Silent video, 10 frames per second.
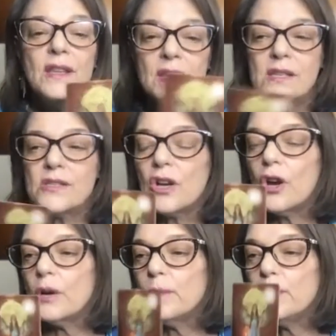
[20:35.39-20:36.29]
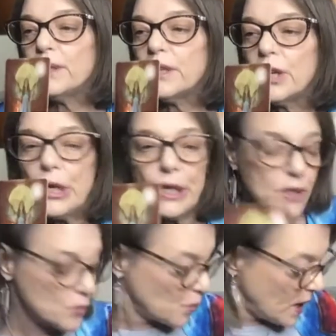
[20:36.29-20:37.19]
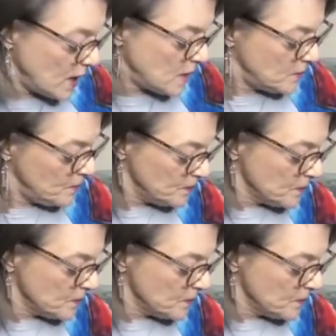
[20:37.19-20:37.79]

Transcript: This is a karma building card as well.